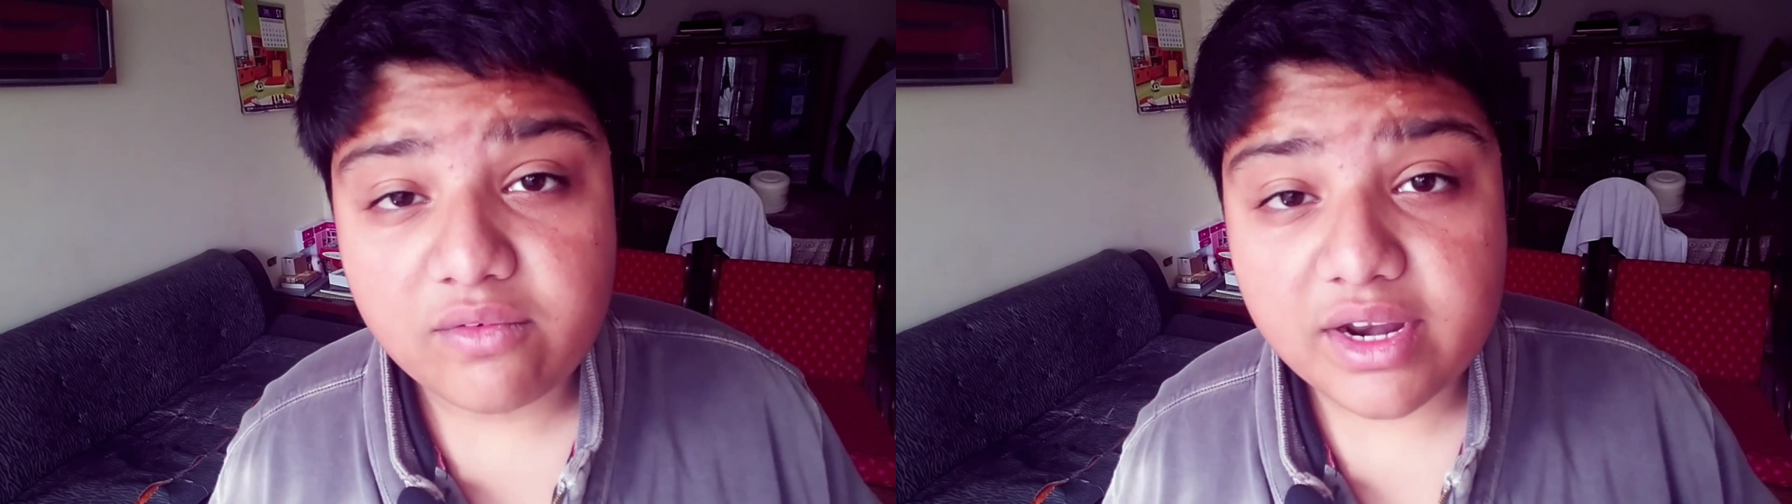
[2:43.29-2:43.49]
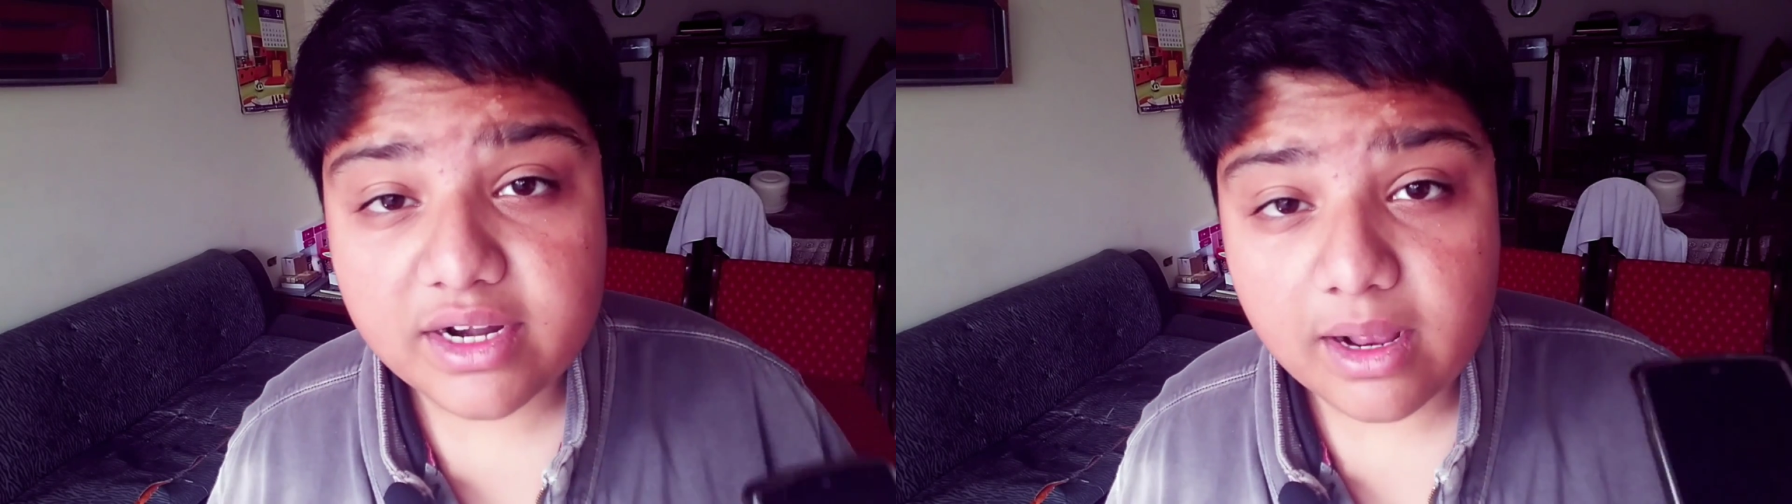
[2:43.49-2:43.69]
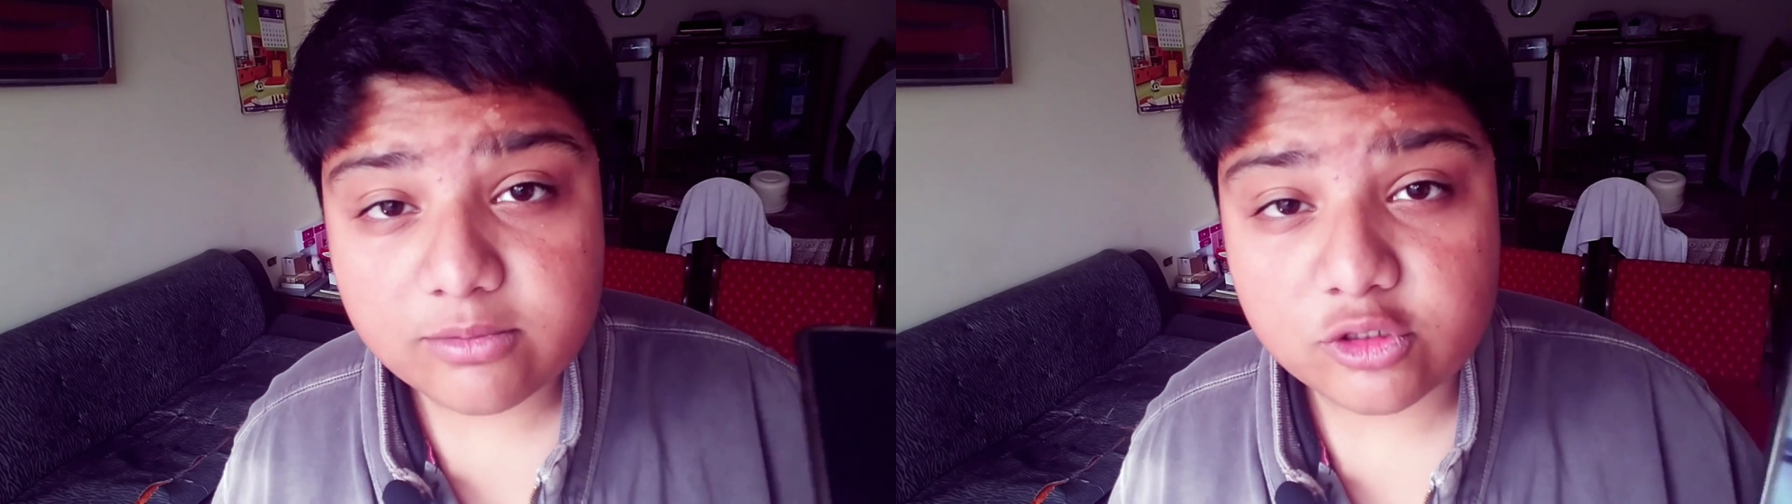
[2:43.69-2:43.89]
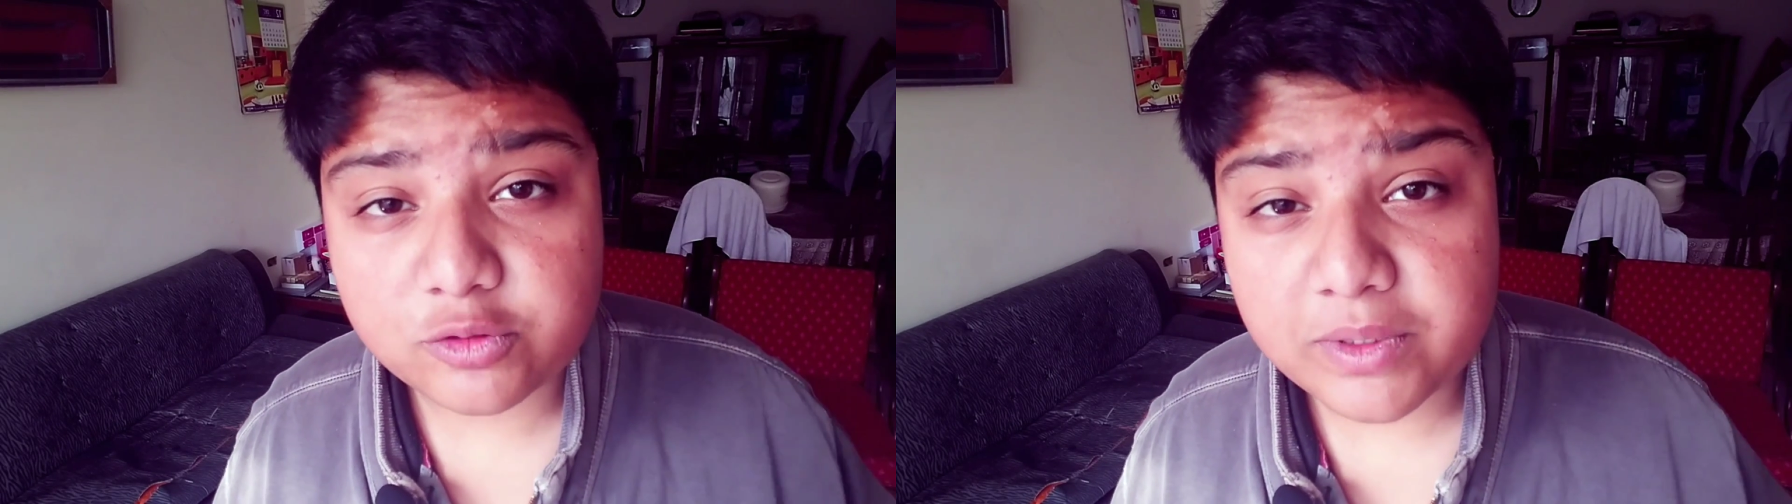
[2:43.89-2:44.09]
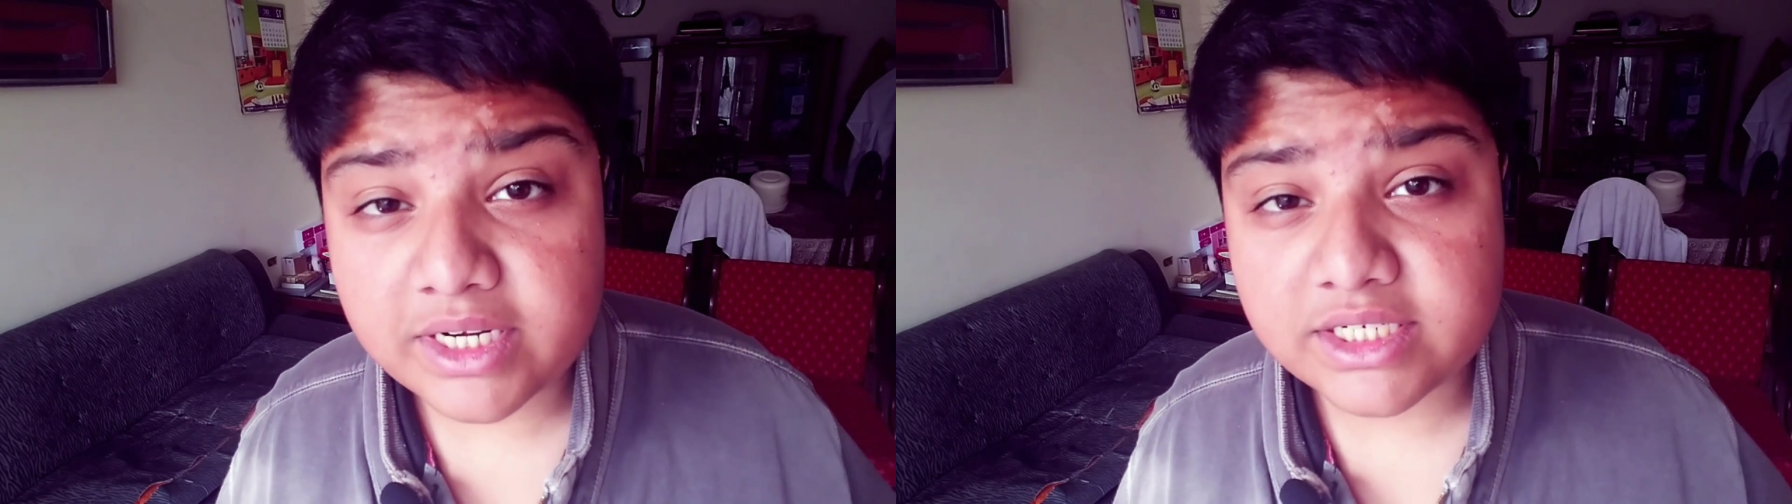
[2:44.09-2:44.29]
when it comes
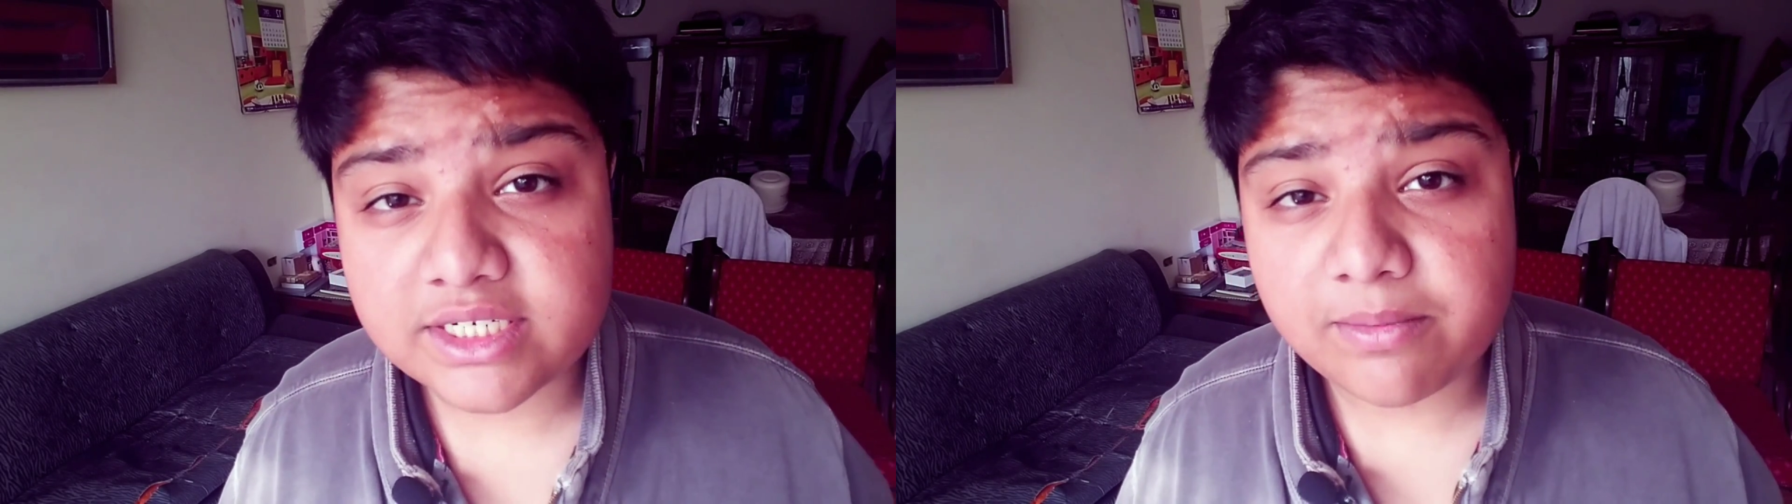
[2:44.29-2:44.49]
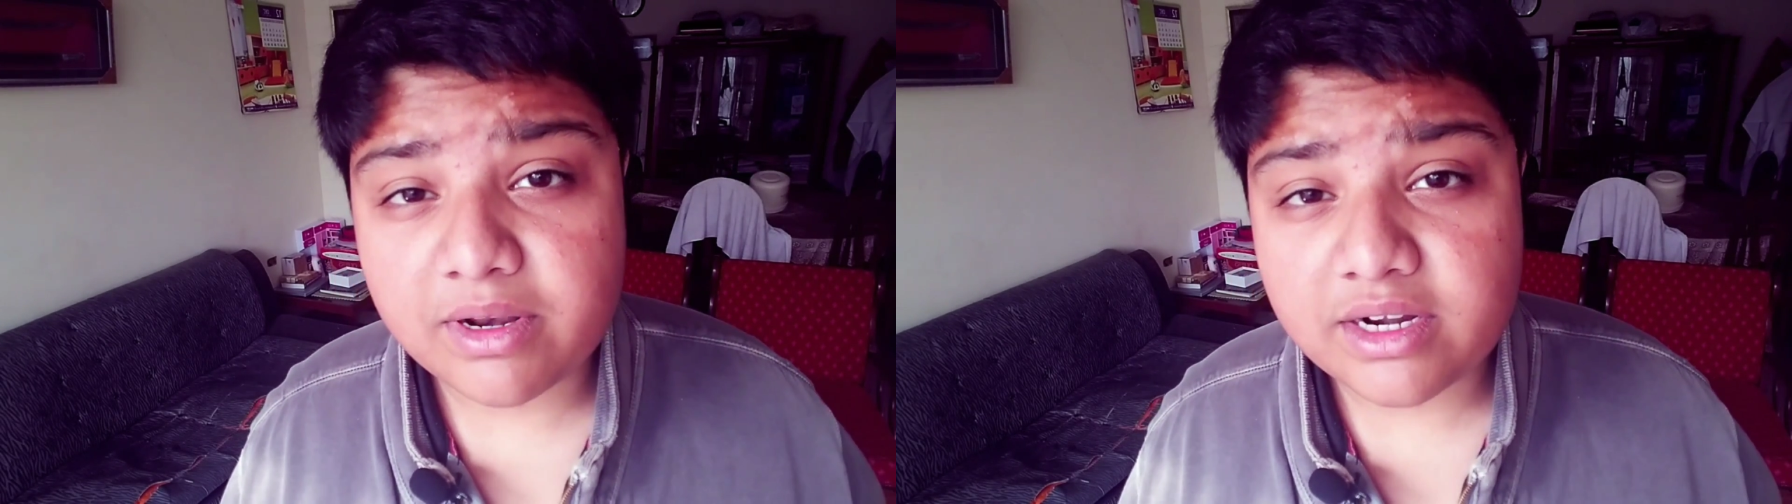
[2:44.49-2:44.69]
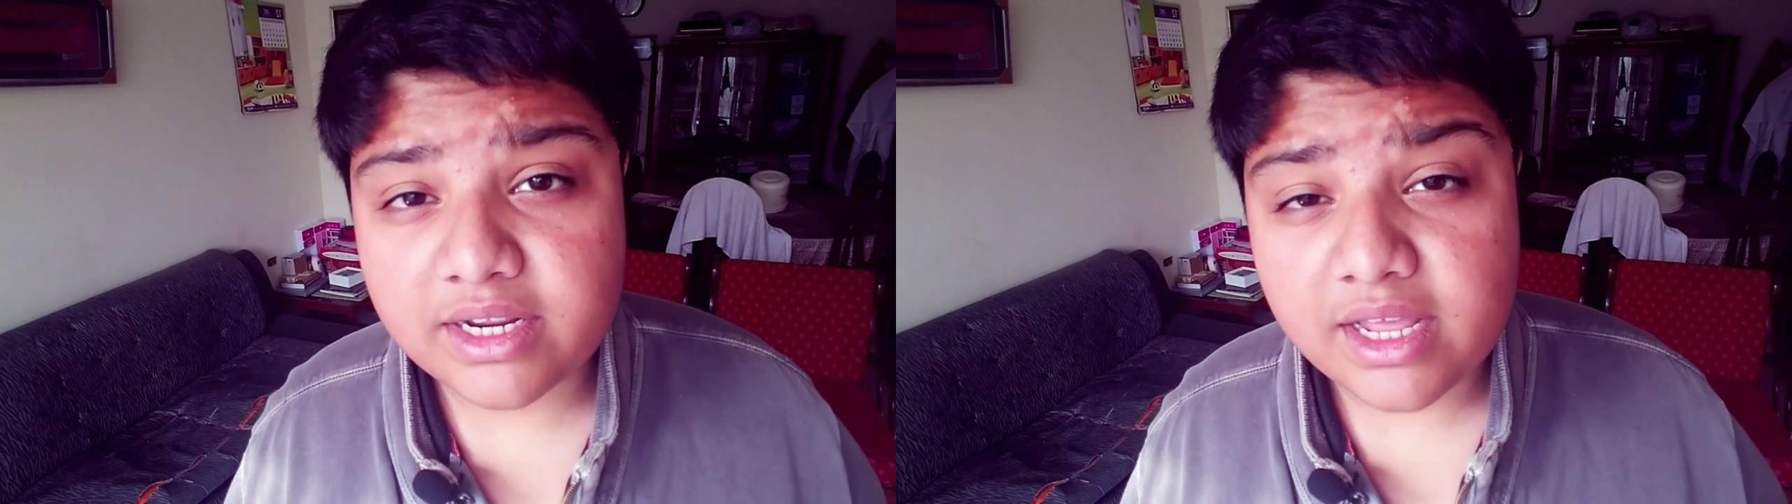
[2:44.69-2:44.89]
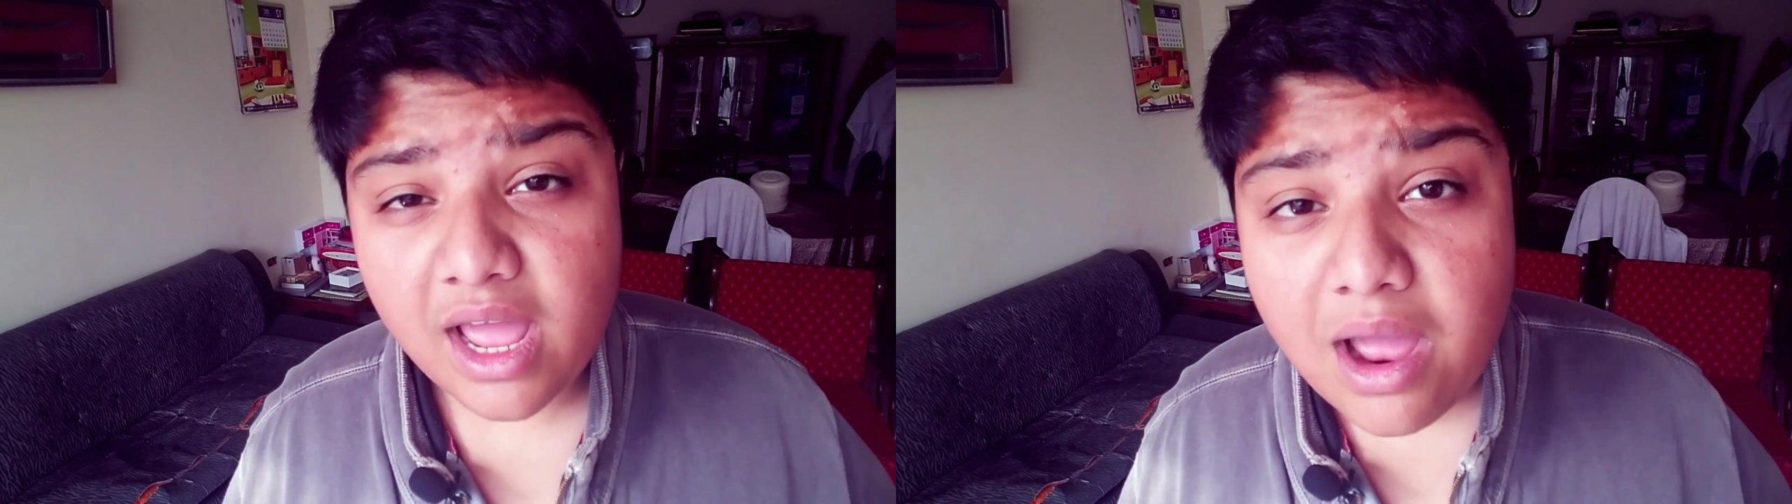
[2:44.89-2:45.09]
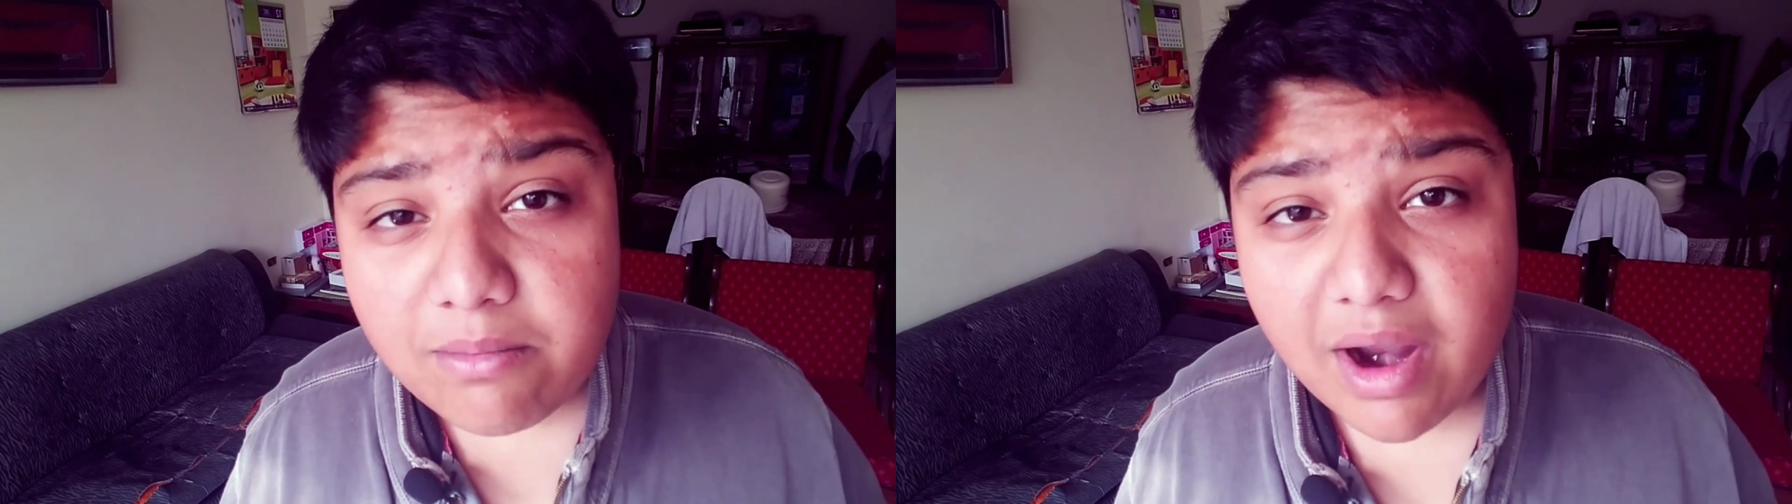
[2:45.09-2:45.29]
to speed, stability,